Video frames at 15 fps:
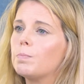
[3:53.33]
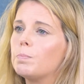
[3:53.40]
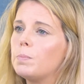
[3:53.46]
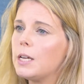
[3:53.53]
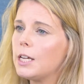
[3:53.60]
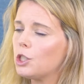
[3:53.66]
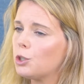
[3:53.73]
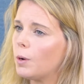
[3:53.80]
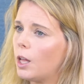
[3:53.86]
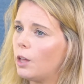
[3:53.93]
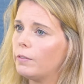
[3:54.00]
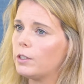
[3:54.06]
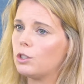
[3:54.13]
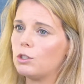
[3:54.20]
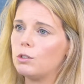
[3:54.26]

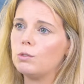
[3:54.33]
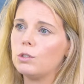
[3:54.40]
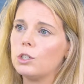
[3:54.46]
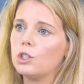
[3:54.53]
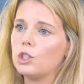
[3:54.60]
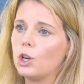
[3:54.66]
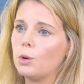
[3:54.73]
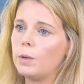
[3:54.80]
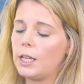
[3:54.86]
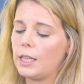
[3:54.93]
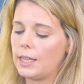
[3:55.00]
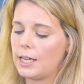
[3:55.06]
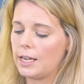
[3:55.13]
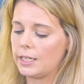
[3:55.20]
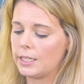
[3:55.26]
B12 is used in so many
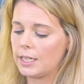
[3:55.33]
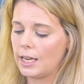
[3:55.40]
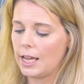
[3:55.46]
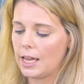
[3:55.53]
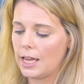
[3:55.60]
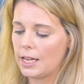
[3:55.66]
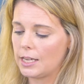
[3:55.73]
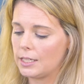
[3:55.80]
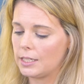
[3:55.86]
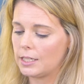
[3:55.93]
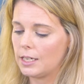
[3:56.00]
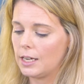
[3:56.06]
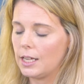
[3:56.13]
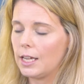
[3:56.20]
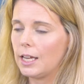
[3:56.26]
things, and
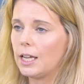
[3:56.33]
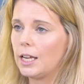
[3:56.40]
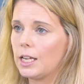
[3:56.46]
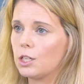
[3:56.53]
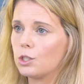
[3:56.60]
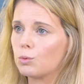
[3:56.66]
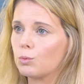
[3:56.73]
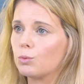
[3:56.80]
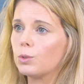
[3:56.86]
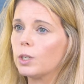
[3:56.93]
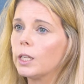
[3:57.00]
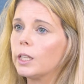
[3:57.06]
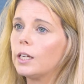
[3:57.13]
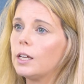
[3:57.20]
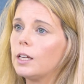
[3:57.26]
it is
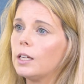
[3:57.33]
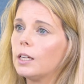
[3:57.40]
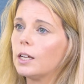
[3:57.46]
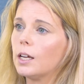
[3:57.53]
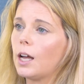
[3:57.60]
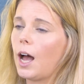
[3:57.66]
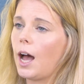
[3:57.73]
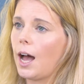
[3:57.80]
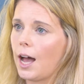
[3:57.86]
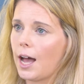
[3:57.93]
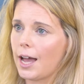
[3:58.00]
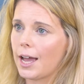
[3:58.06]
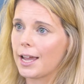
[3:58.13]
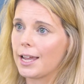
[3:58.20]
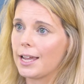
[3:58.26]
really
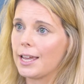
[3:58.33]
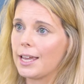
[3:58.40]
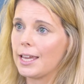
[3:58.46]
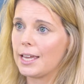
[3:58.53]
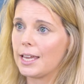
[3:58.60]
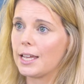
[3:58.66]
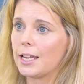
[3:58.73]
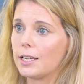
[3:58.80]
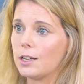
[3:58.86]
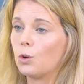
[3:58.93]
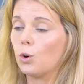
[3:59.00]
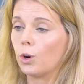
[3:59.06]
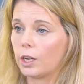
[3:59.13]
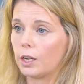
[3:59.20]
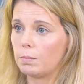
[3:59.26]
high in
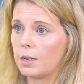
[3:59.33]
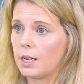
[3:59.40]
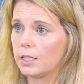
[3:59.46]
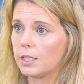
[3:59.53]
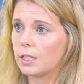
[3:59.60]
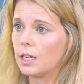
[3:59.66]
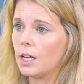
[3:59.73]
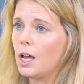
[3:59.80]
organ meats.